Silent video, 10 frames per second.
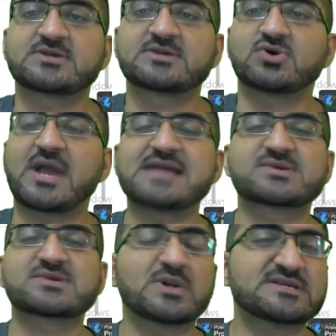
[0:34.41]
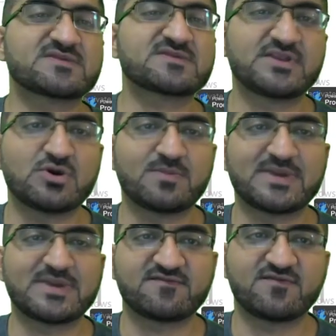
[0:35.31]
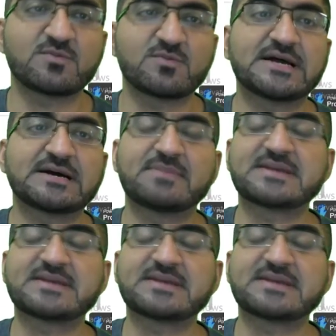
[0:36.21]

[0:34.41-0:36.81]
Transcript: So guys, what is Video Magic Formula?